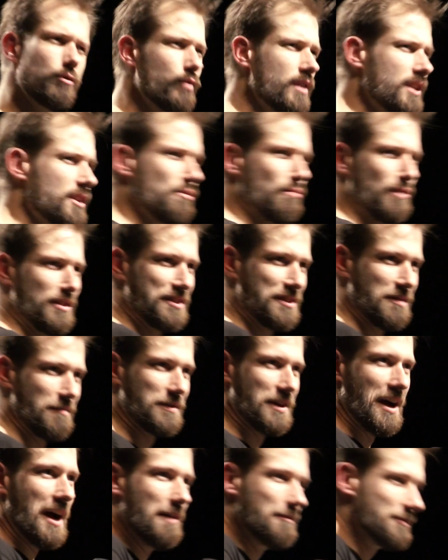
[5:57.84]
do we do it
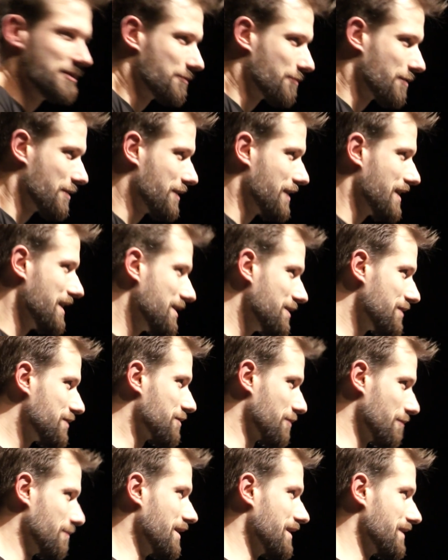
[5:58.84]
sometimes with the
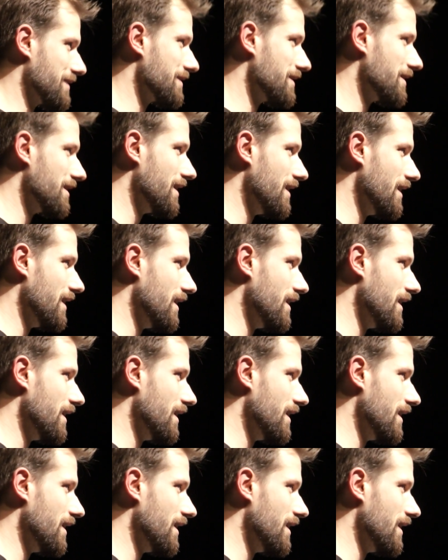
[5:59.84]
instrument?